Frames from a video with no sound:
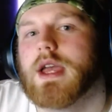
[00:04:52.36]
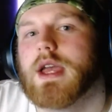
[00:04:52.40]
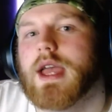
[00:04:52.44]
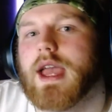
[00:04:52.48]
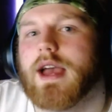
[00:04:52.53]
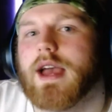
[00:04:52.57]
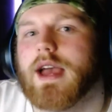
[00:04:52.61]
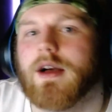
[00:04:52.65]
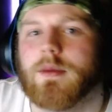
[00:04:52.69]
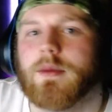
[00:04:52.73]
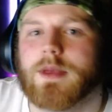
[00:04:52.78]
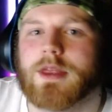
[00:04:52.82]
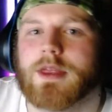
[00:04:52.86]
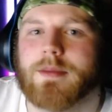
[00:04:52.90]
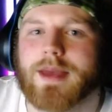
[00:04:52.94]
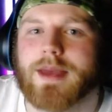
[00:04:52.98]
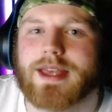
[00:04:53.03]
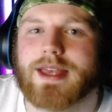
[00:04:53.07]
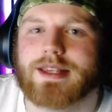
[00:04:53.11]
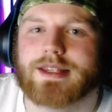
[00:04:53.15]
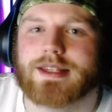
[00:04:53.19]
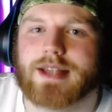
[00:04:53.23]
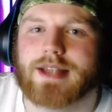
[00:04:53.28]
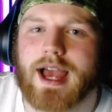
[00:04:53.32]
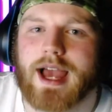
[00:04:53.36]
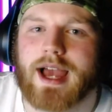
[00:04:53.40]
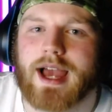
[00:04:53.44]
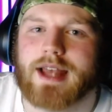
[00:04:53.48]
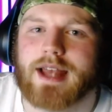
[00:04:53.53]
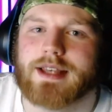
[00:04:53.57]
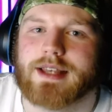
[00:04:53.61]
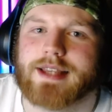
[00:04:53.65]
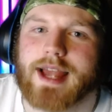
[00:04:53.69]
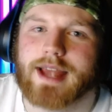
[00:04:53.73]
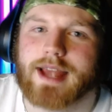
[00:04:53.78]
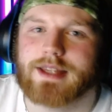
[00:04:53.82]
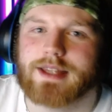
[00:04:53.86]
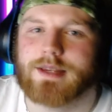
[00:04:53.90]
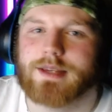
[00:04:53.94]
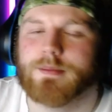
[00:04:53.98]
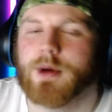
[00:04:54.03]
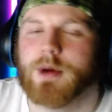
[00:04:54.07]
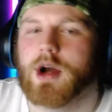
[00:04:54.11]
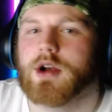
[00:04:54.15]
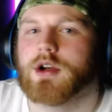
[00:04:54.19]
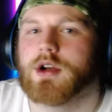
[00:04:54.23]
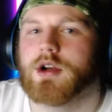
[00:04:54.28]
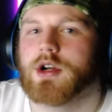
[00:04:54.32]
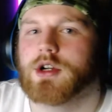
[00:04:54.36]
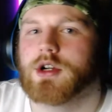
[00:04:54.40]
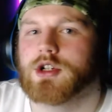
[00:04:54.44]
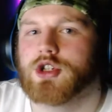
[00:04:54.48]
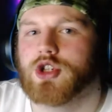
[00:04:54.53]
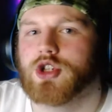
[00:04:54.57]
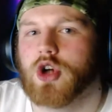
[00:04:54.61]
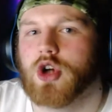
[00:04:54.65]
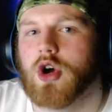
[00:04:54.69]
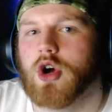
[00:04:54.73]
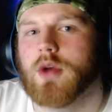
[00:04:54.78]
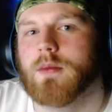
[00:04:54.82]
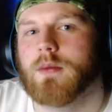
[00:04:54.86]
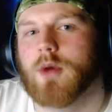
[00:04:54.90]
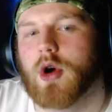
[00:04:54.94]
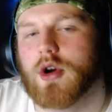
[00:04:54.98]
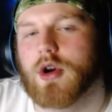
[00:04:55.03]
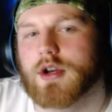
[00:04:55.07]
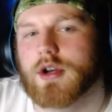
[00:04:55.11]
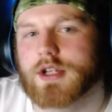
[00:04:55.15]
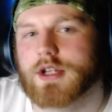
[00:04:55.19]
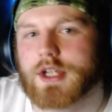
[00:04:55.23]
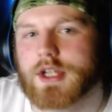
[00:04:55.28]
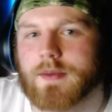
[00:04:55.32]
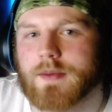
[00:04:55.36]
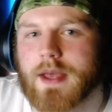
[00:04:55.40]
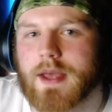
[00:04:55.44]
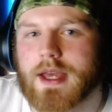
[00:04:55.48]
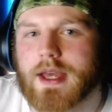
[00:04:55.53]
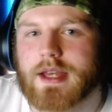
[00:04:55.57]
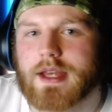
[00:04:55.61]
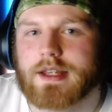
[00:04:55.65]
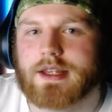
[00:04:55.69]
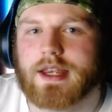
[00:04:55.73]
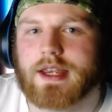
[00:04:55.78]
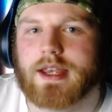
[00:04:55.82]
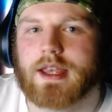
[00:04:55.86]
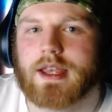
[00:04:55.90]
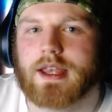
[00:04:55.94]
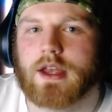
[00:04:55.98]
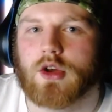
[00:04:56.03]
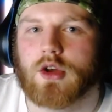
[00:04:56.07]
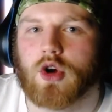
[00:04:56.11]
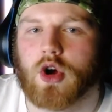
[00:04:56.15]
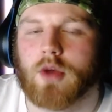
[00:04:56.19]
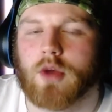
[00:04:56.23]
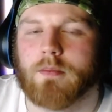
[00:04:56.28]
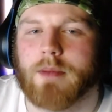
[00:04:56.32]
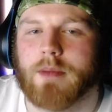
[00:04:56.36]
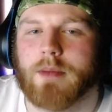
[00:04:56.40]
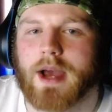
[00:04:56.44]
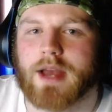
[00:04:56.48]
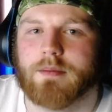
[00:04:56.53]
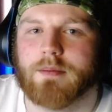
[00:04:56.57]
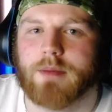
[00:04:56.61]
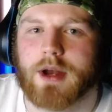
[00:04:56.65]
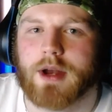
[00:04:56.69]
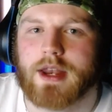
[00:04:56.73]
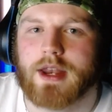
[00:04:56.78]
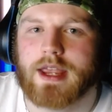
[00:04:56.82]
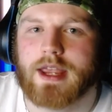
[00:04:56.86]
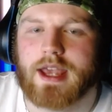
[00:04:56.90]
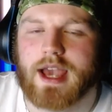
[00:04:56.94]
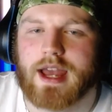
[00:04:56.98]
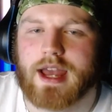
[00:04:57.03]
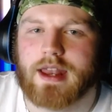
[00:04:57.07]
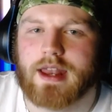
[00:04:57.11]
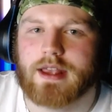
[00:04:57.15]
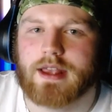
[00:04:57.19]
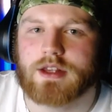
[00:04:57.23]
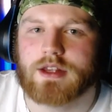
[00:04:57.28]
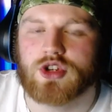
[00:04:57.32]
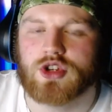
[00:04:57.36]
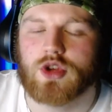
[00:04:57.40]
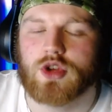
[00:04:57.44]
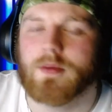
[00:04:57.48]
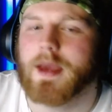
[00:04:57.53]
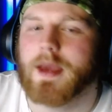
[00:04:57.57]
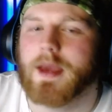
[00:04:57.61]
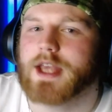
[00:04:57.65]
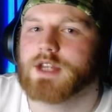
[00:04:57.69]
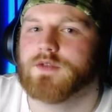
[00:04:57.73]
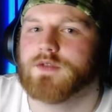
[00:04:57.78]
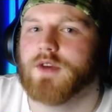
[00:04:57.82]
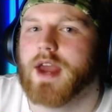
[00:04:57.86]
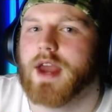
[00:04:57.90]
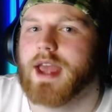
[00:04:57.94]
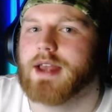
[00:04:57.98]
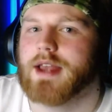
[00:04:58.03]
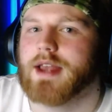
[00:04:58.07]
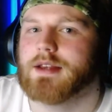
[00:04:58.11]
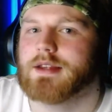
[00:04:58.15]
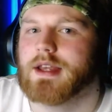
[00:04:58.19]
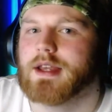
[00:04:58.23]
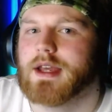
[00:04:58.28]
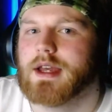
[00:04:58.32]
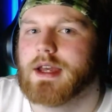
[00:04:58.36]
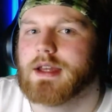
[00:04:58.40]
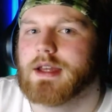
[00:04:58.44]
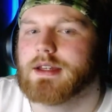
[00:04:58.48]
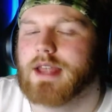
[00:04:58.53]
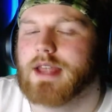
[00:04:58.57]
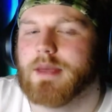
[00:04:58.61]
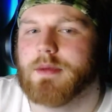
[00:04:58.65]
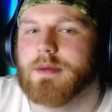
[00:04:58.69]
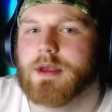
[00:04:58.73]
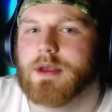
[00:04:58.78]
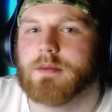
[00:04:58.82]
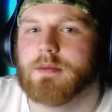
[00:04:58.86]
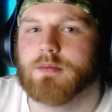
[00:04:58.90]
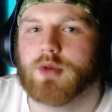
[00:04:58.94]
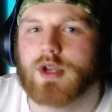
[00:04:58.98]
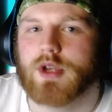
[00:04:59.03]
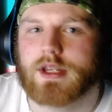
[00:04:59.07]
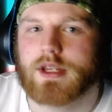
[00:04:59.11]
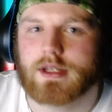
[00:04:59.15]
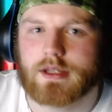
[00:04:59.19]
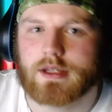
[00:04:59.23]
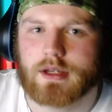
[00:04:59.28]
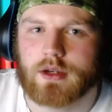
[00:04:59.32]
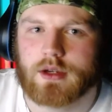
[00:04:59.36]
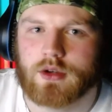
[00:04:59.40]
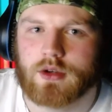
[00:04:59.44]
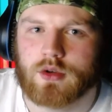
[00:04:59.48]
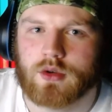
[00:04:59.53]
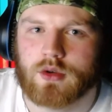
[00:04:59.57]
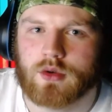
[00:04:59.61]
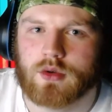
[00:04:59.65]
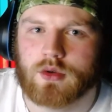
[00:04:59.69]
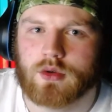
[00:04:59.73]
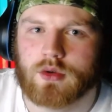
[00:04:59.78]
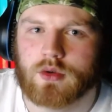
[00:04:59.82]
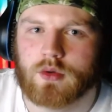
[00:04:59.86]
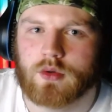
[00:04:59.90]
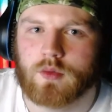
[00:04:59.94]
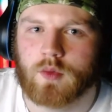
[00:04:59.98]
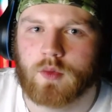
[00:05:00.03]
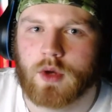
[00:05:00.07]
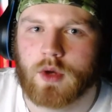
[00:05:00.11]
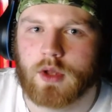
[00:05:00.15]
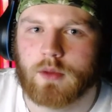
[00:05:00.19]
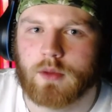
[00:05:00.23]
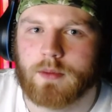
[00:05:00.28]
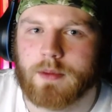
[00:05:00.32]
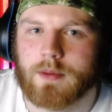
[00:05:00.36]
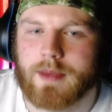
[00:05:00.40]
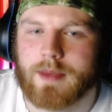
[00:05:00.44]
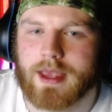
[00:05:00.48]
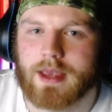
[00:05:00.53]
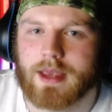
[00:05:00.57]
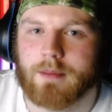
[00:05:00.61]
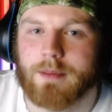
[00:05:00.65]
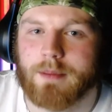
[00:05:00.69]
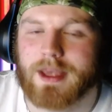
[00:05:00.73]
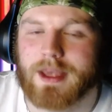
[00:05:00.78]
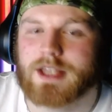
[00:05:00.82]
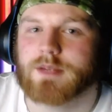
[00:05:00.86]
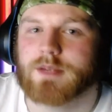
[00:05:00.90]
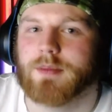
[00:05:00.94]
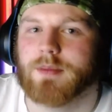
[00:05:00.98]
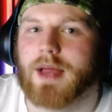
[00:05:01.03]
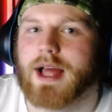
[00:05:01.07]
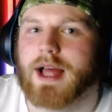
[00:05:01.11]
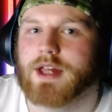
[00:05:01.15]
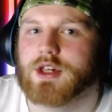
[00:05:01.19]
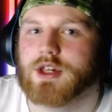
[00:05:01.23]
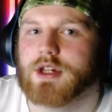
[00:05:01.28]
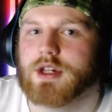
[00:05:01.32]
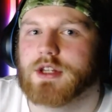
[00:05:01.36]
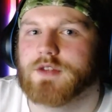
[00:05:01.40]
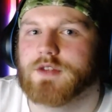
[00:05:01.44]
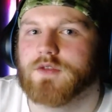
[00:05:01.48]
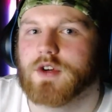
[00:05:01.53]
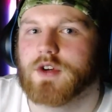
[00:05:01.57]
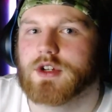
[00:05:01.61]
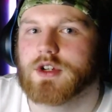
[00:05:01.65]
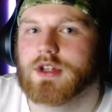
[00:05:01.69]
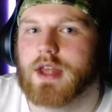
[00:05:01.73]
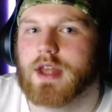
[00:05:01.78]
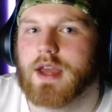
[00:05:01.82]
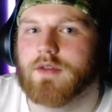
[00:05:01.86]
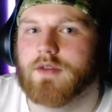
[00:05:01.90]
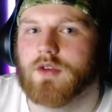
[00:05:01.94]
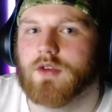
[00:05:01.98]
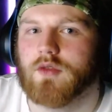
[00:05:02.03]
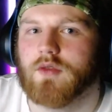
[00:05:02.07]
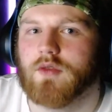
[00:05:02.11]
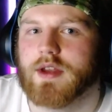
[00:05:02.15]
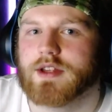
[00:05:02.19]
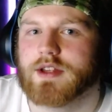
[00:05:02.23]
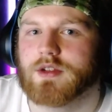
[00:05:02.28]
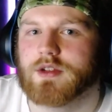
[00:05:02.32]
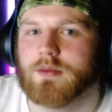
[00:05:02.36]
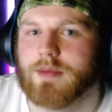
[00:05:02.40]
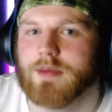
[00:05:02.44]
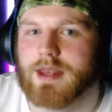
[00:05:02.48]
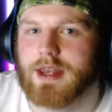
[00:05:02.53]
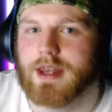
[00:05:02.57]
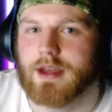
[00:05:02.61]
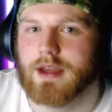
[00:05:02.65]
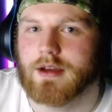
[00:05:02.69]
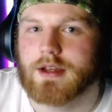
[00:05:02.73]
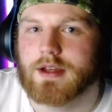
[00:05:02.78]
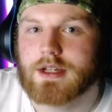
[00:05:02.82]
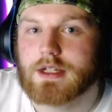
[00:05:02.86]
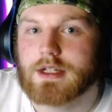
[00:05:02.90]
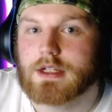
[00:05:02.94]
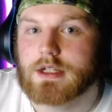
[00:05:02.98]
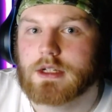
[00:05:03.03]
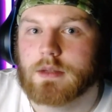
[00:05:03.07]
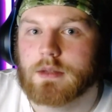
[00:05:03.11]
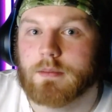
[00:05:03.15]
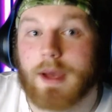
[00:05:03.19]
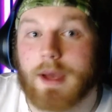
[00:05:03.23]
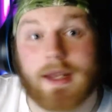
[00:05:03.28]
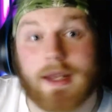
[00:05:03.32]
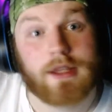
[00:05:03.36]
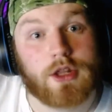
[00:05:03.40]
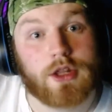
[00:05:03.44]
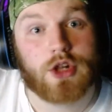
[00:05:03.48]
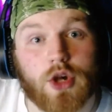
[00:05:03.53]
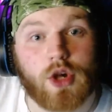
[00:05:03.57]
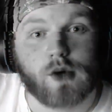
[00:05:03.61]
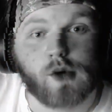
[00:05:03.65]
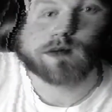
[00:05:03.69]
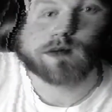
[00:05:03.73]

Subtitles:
it'll be The Miz and tag team partner John Morrison taking on Bad Bunny and his new best friend, Damian Priest, who will be making a big splash at his first ever WrestleMania. Back to the show.